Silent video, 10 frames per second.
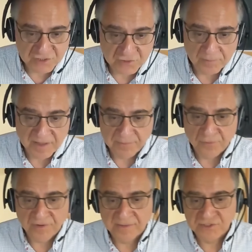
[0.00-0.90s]
the swampland
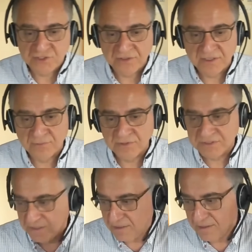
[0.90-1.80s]
program started,
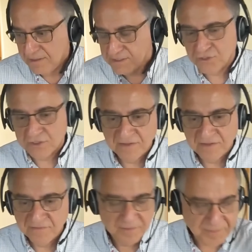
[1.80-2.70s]
was started
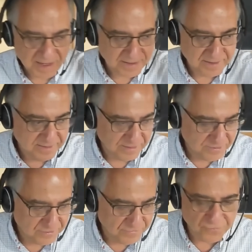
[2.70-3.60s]
even back in the, I
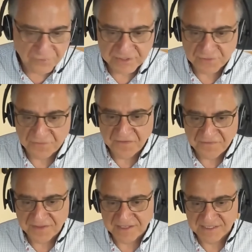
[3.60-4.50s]
don't know, 40s or
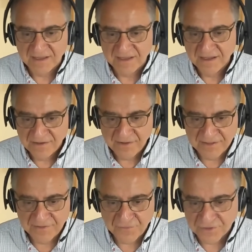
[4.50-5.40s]
50s,
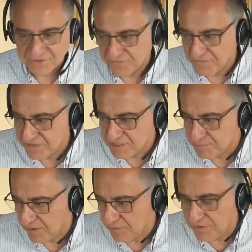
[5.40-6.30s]
1940s or 50s
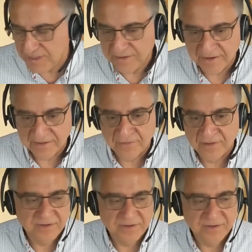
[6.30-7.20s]
by Wheeler and
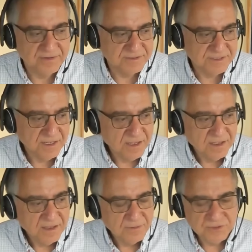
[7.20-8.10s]
collaborators,
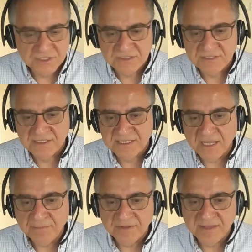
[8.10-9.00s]
which is the
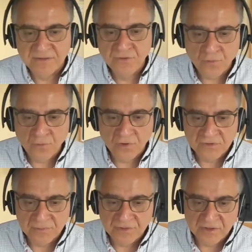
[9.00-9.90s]
statement that no
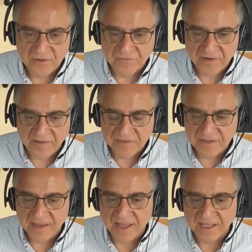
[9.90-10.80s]
quantum theory of
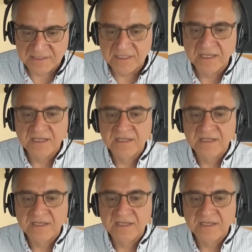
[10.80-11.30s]
gravity has